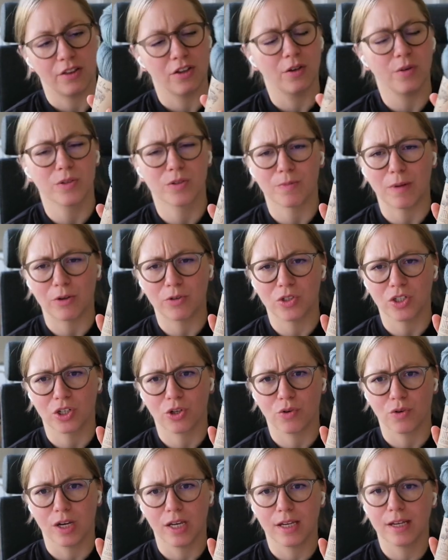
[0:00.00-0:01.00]
Oh, it's Mountain
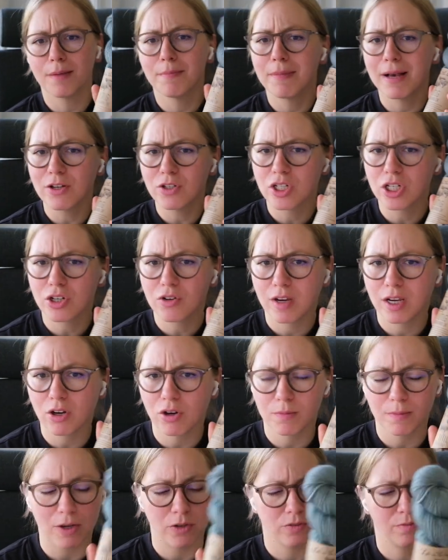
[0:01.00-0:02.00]
Creek. Mountain Creek
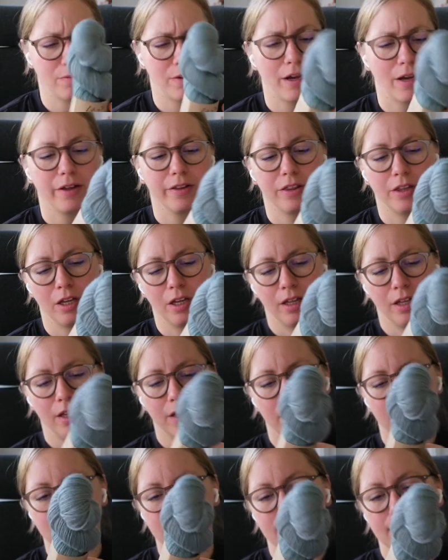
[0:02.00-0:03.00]
or Mountain Path?
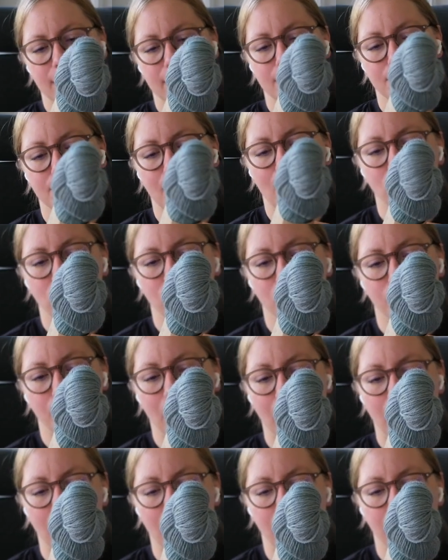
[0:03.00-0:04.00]
This says Mountain
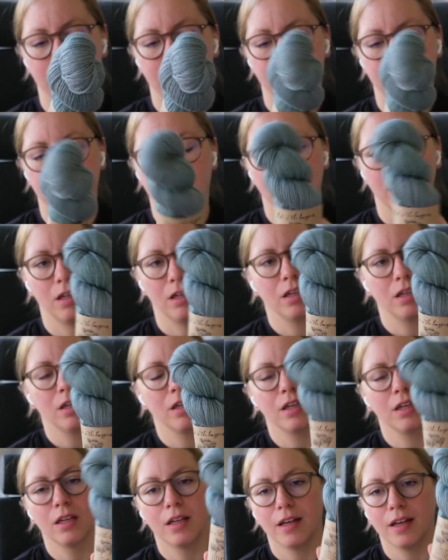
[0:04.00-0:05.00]
Path.
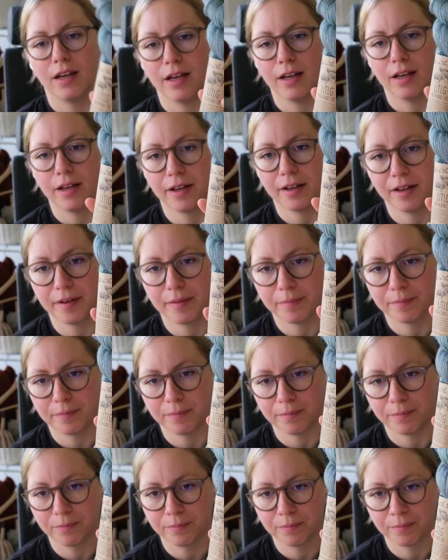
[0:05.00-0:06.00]

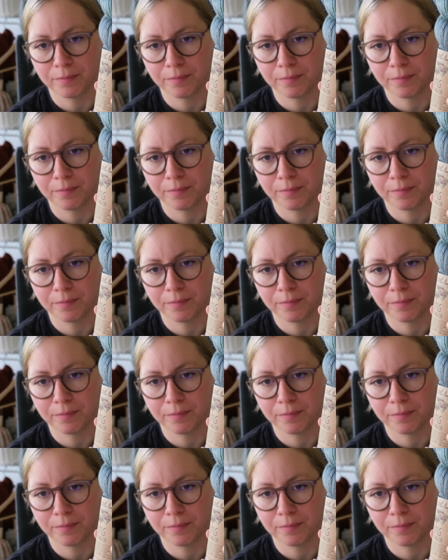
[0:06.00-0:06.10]
And